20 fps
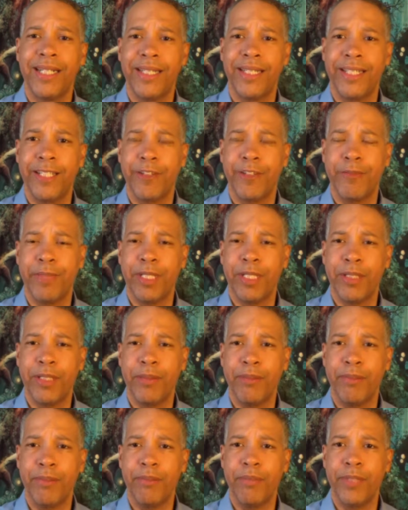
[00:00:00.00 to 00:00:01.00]
that have
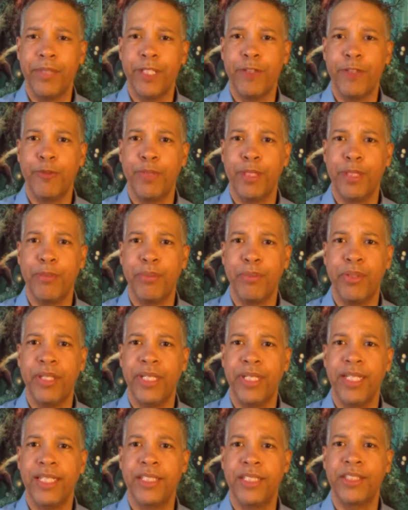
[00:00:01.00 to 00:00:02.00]
been
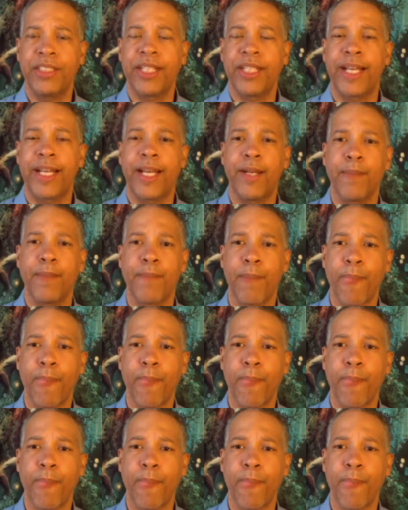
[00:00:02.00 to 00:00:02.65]
put in the chat.